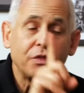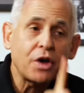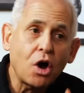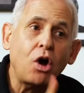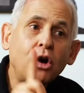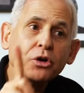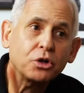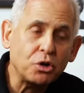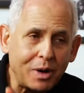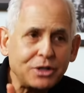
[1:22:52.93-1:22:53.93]
The harder
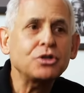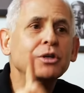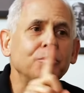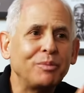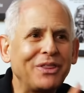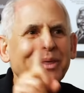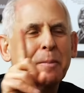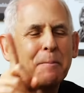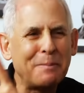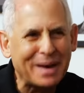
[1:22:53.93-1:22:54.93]
question, but the
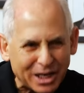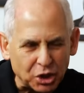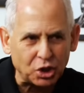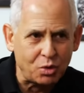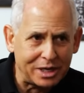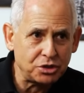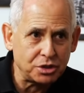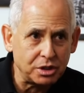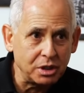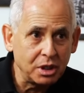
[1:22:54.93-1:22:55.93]
better
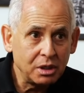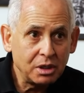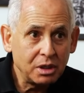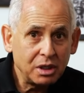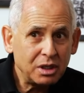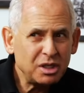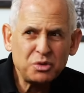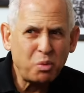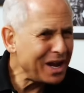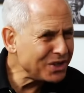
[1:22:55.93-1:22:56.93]
question,
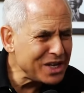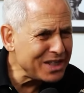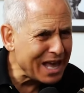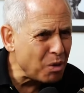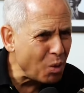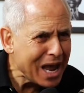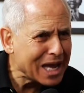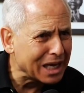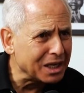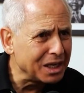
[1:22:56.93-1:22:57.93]
is why is he that
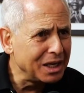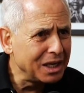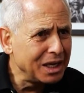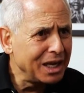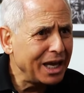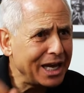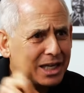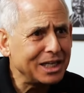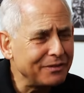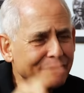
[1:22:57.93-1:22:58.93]
way?
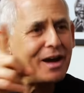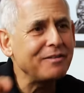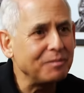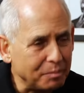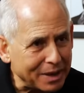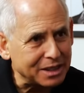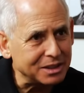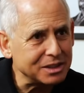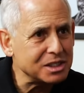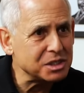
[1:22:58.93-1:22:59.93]
And if I
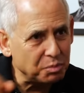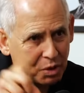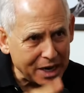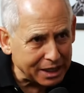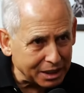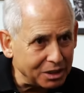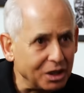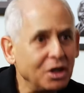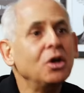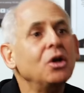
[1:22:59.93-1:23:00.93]
balance his brain,